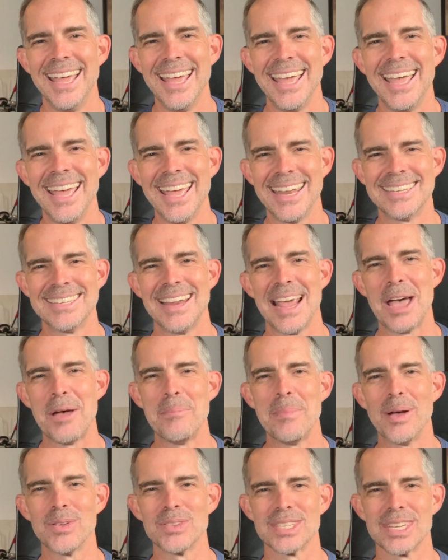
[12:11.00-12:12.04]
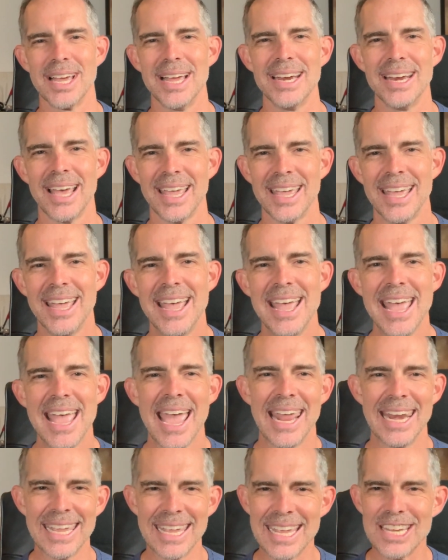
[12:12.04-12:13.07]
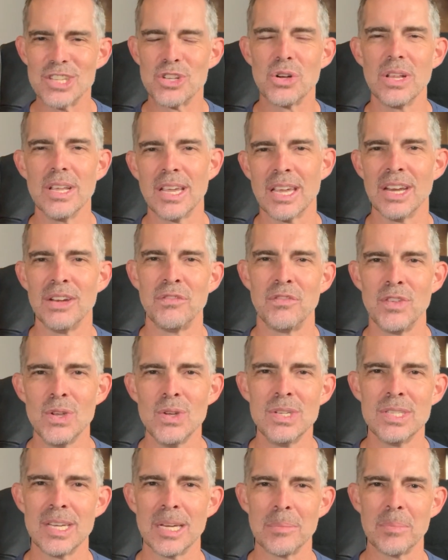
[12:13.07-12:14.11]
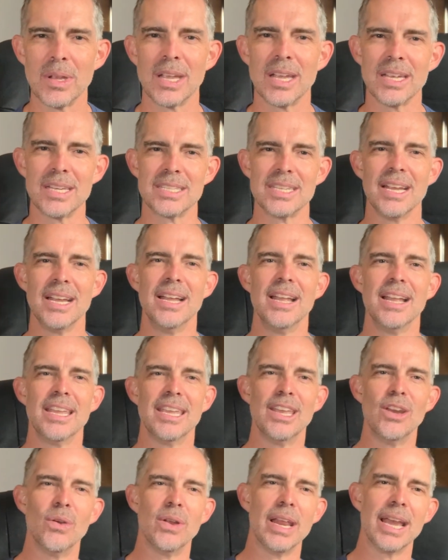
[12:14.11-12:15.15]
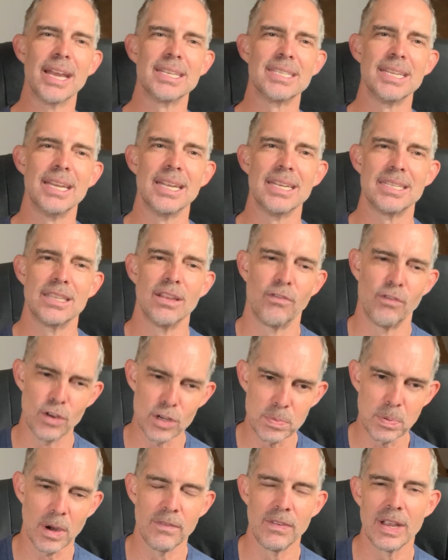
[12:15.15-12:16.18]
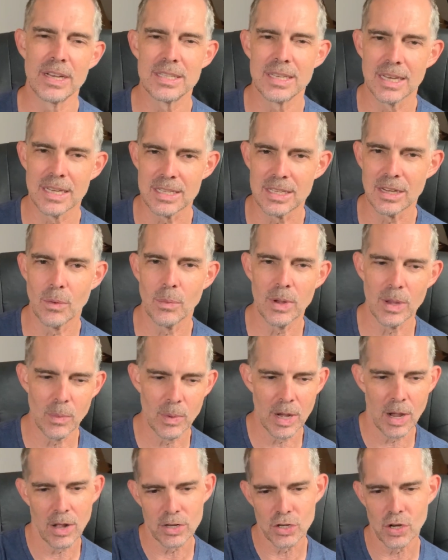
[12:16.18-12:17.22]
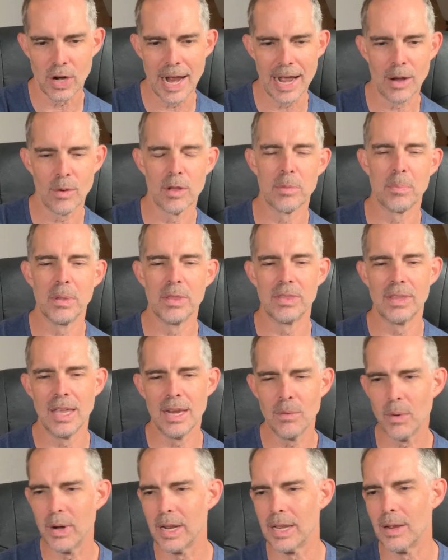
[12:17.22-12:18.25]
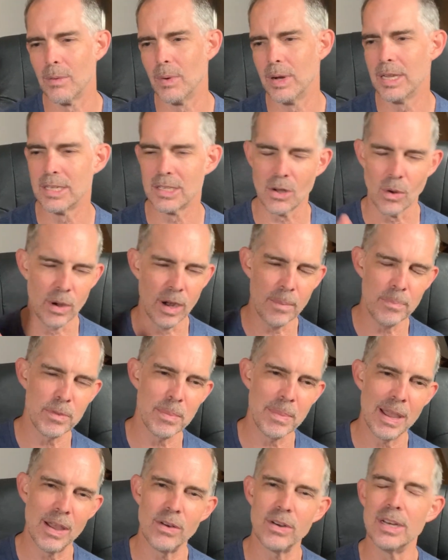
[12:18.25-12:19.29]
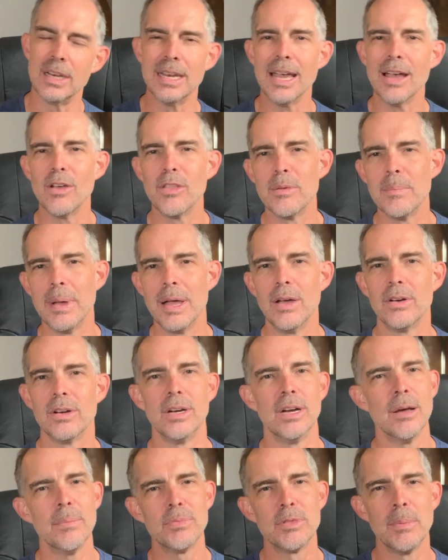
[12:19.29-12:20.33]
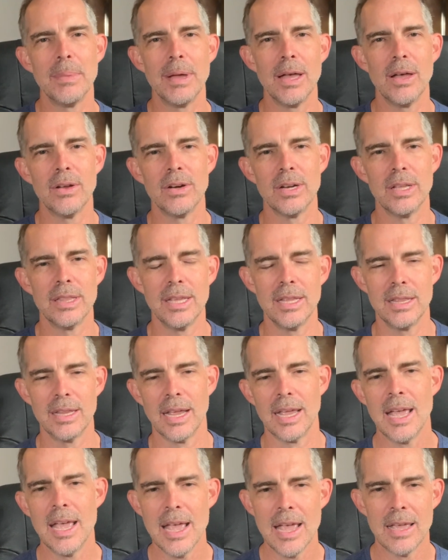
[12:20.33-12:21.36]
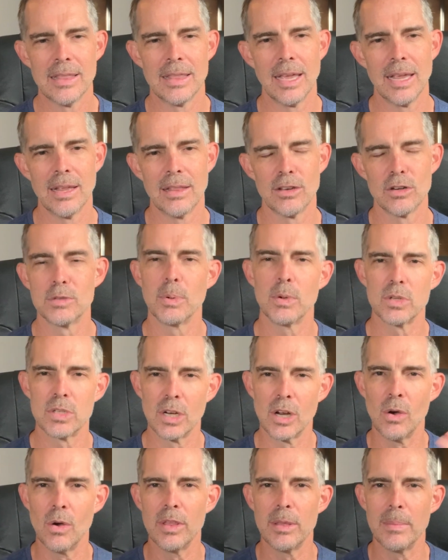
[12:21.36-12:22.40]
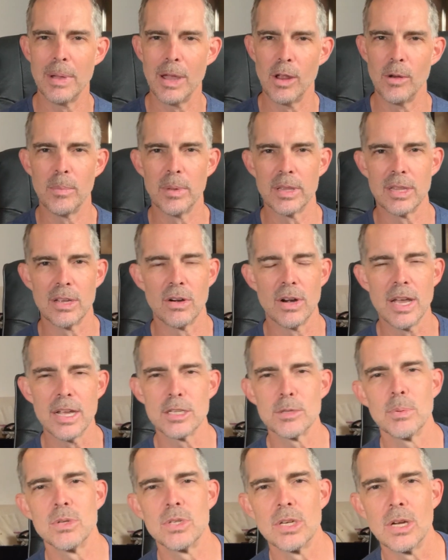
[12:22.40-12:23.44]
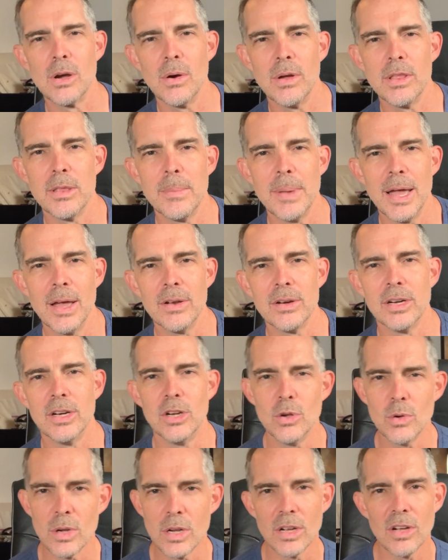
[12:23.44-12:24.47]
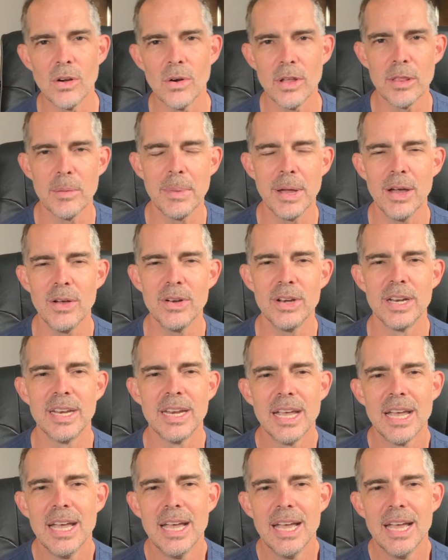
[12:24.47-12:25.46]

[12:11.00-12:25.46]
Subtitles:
at Mount Sinai. And it gets really confusing because, you know, in Exodus, the first part of Exodus we all track with, but then when he's going up the mountain and down the mountain and up the mountain, and then they're supposed to go on the mountain, but they're not supposed to go on the mountain, and who can go on the mountain?